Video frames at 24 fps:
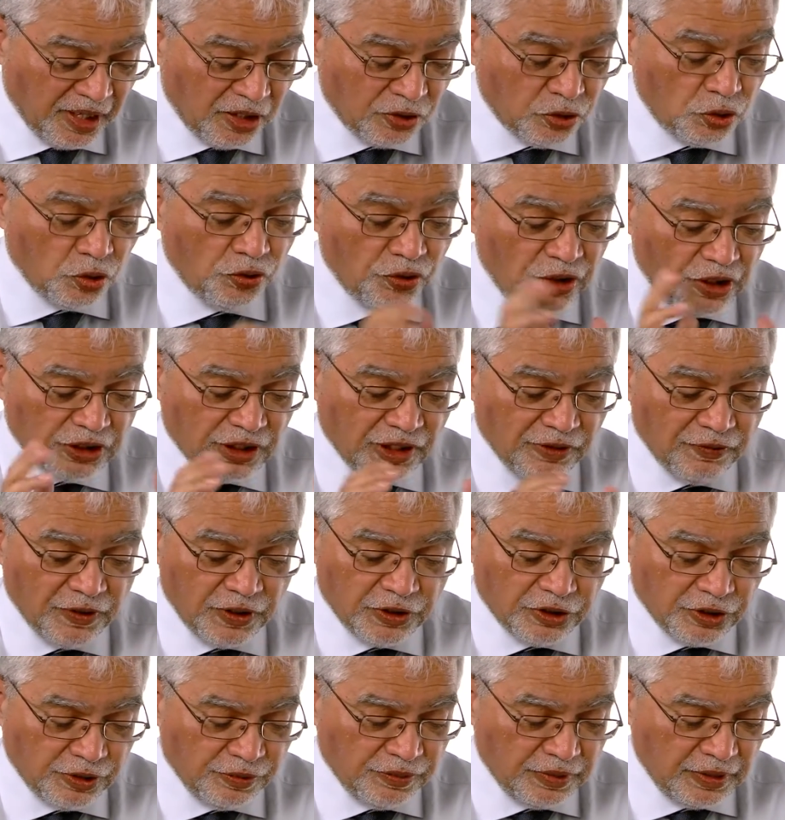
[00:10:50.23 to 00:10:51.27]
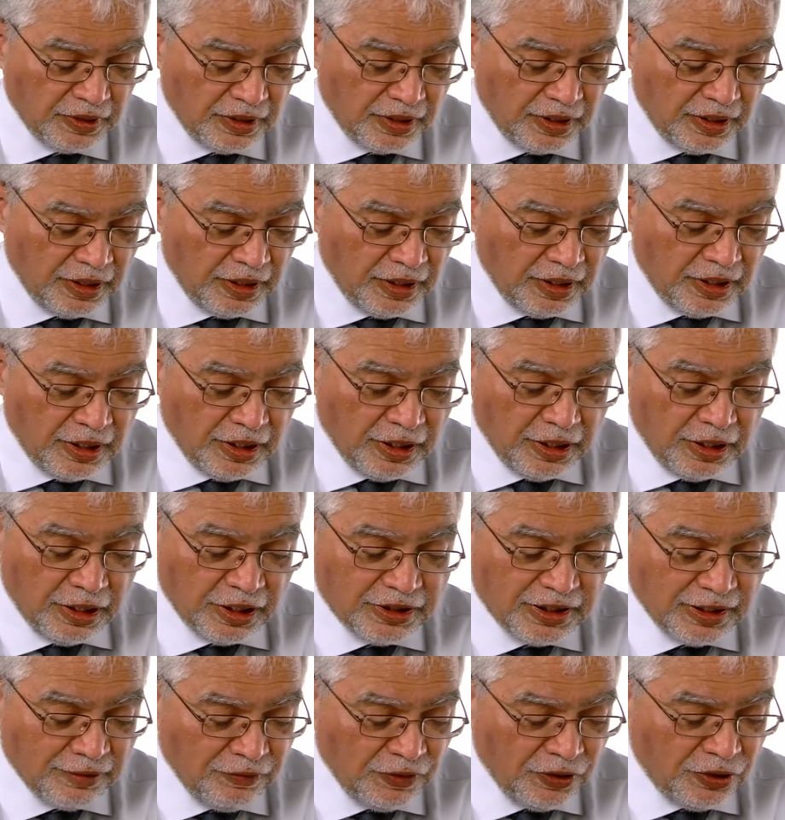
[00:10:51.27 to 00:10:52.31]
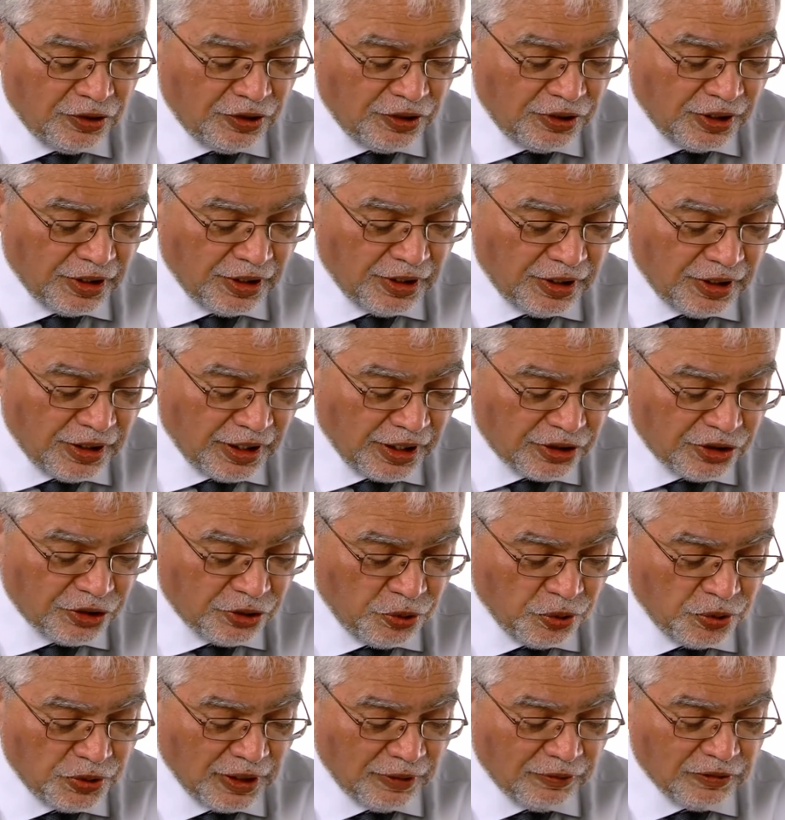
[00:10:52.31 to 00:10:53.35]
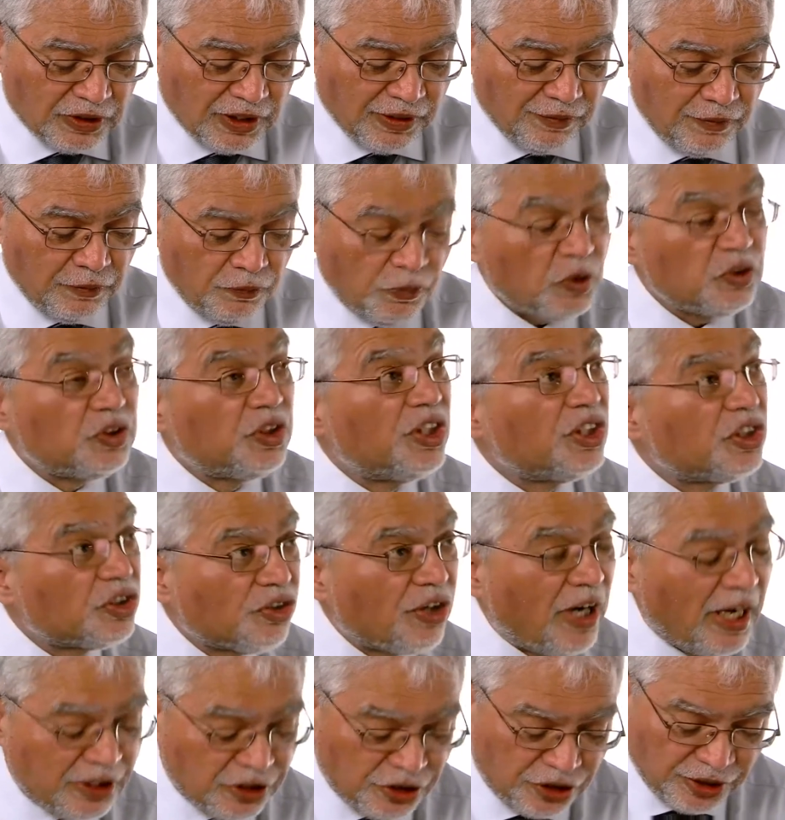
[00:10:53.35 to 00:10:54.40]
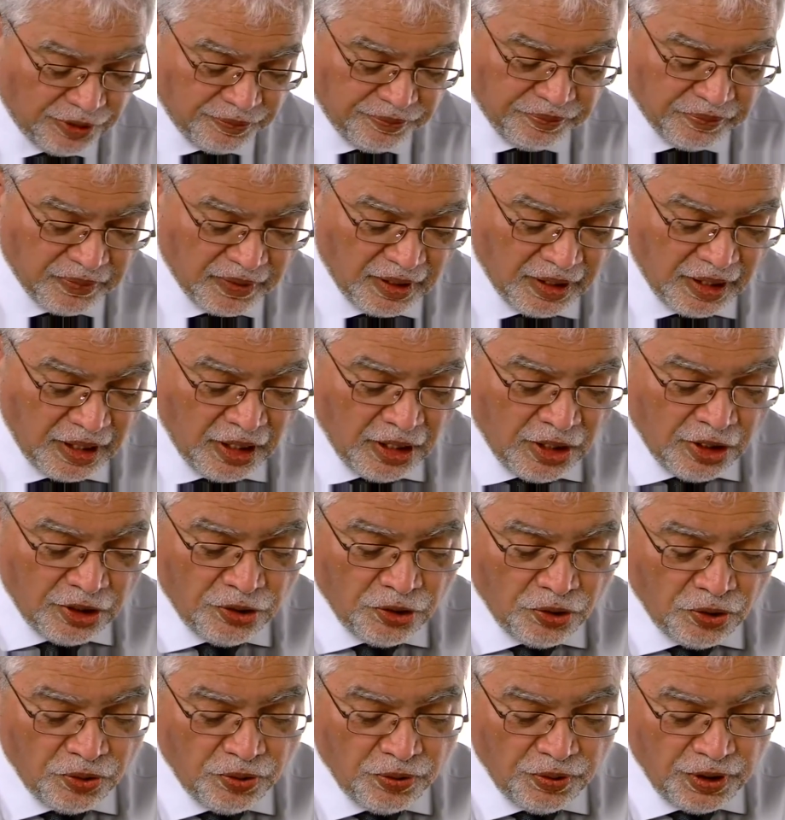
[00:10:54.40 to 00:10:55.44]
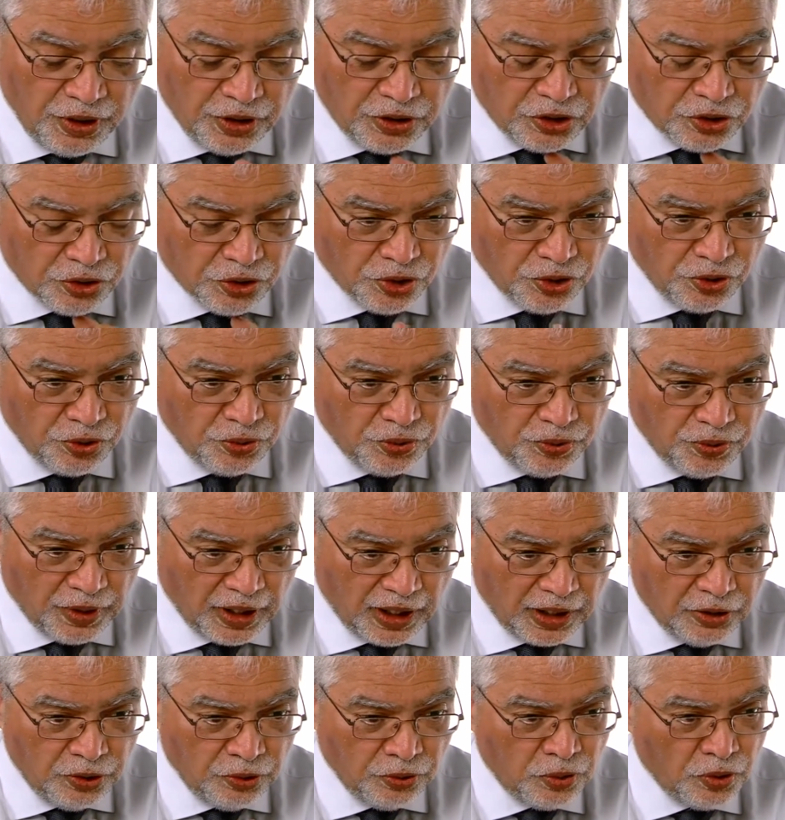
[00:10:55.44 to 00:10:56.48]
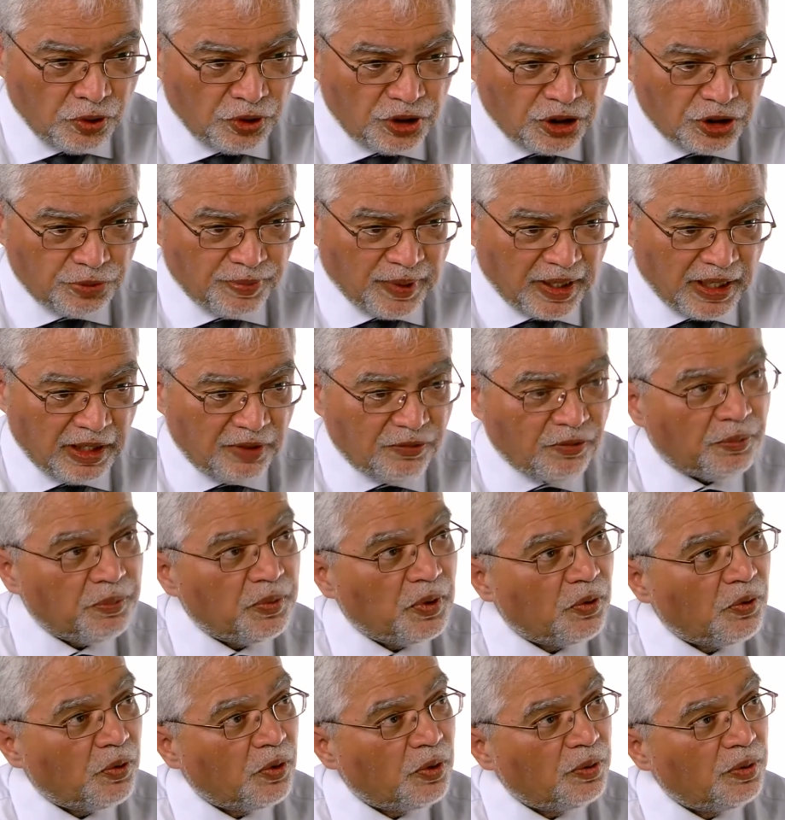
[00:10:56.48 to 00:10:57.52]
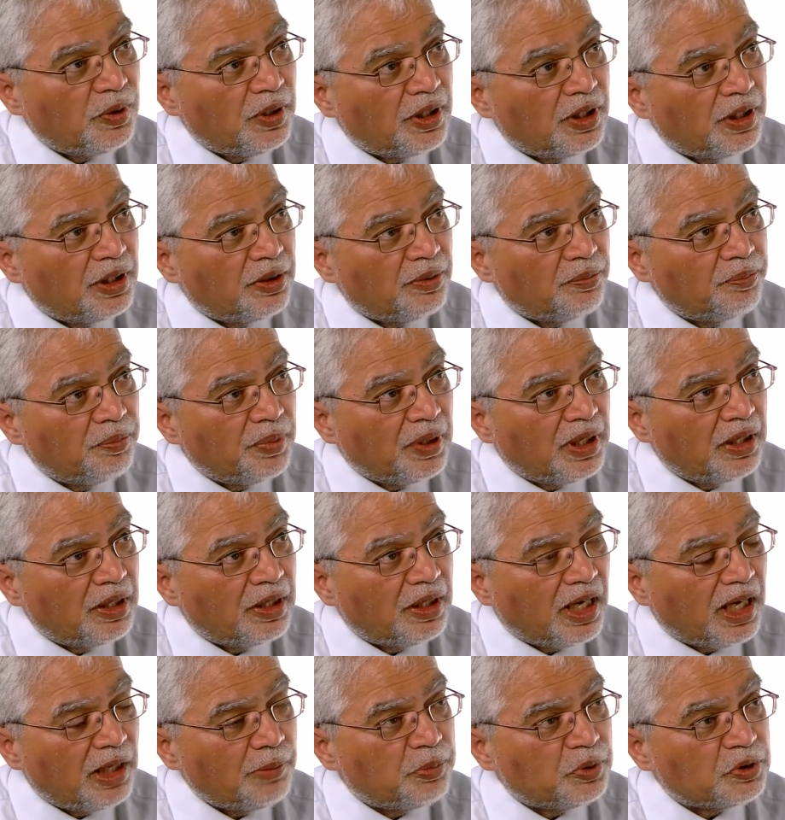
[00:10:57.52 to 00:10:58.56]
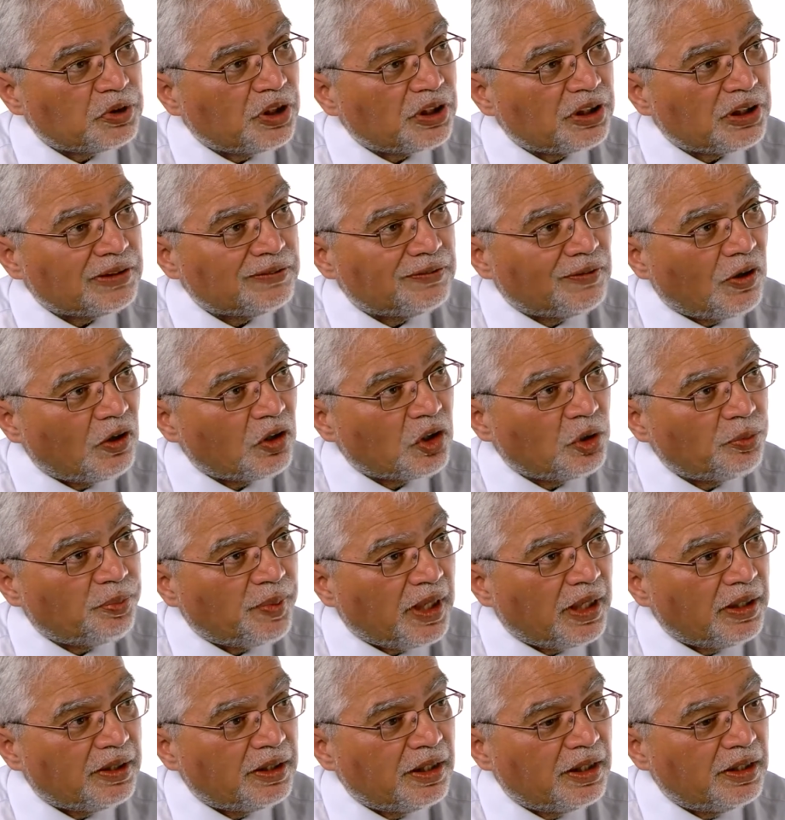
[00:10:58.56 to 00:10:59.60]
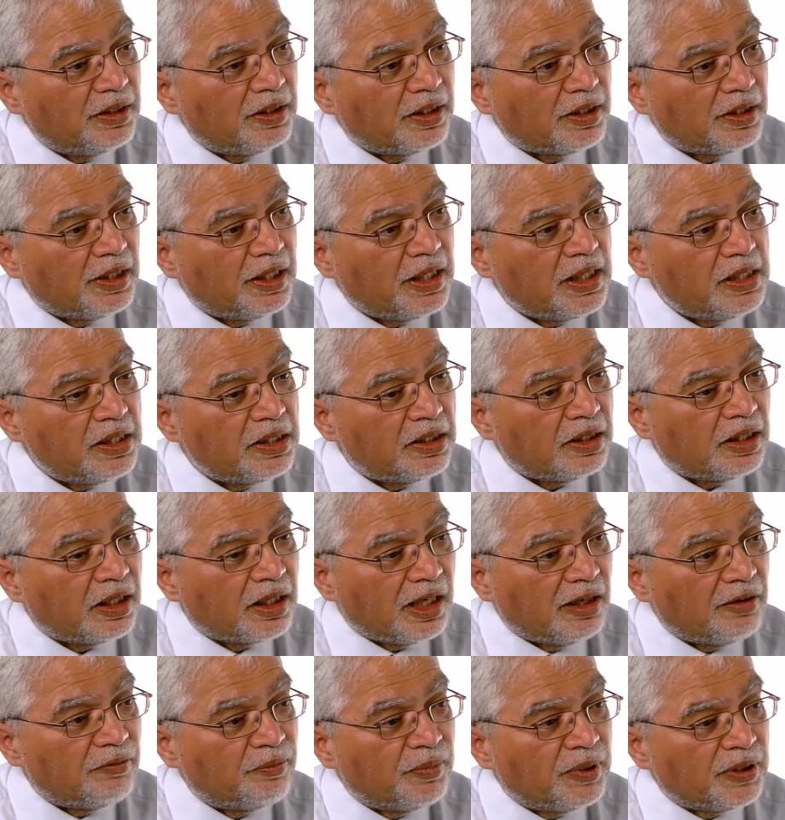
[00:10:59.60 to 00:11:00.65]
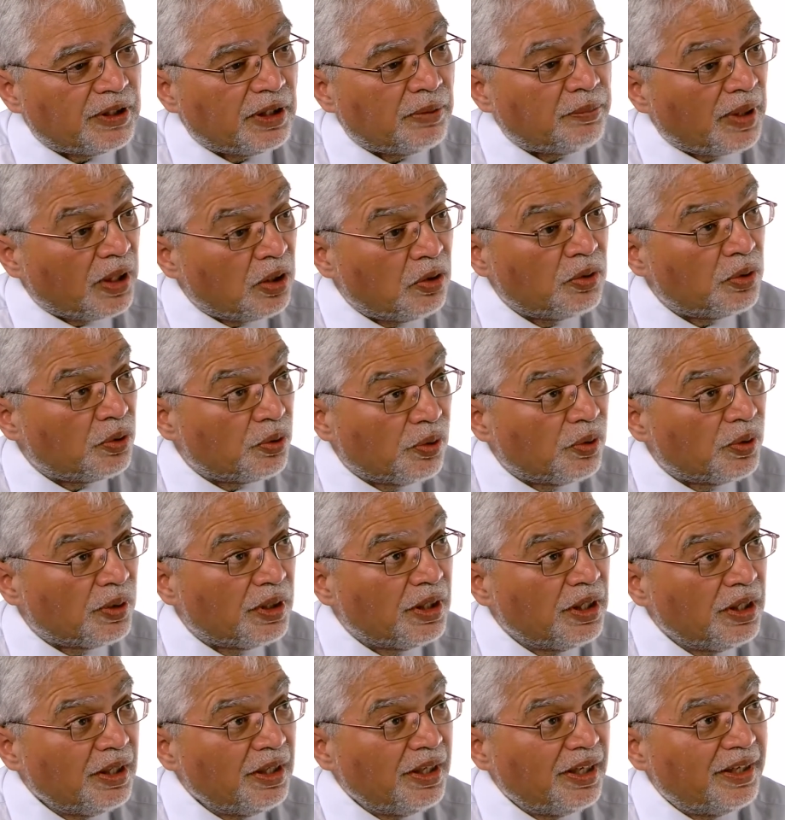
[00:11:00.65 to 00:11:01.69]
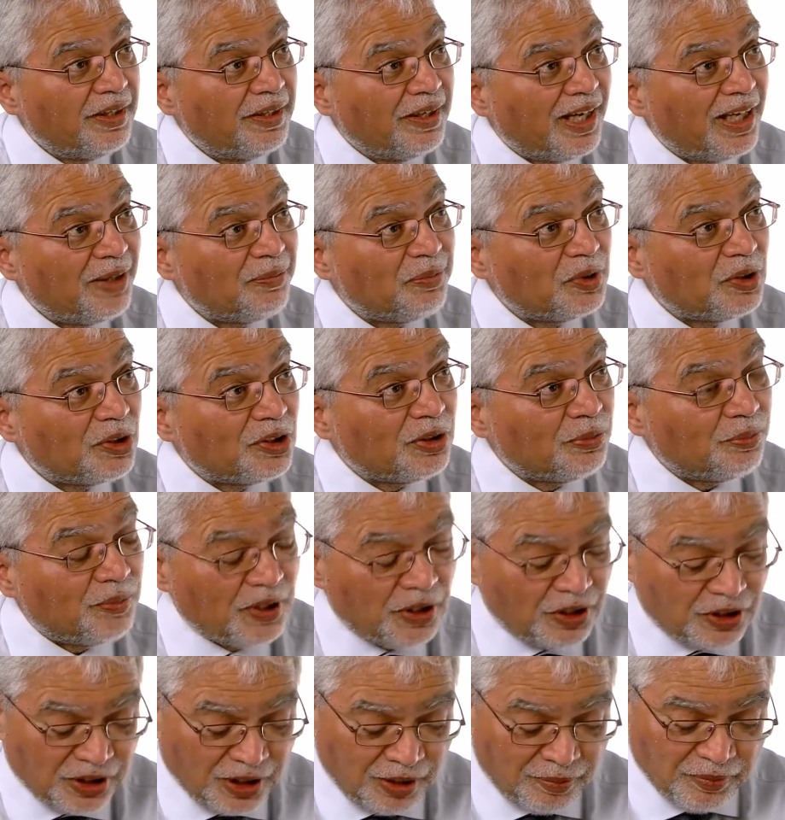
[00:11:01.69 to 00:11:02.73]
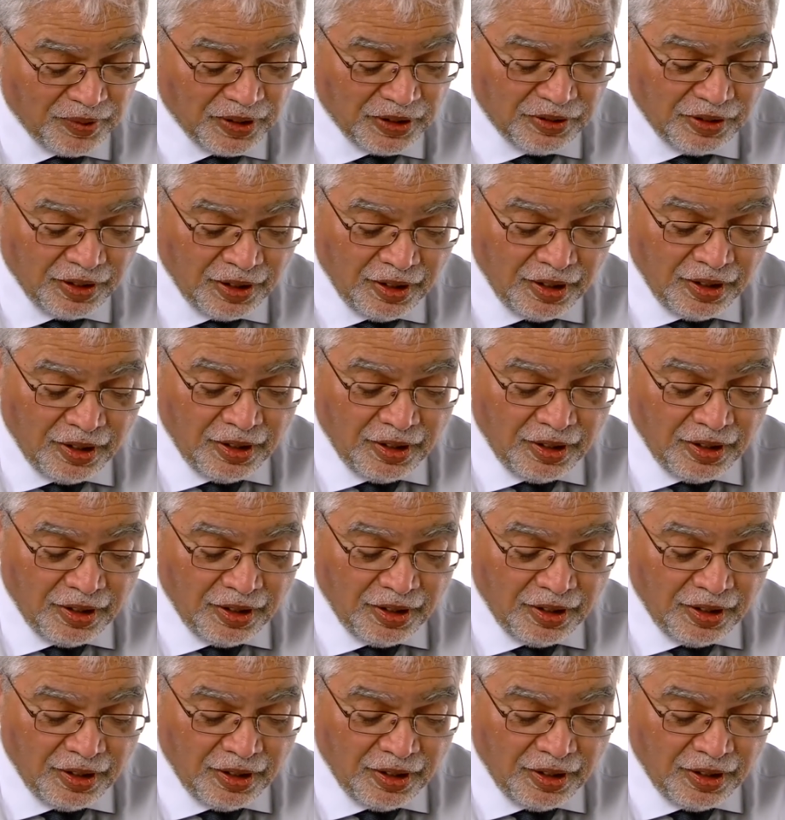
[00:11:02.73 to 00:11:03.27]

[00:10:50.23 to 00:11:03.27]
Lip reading: So risk aversion. The seventh excuse I was given was distraction. You know, it's true, and you know this, Barry, from your own high positions we occupied in the Canadian government and my own role in high position in British government,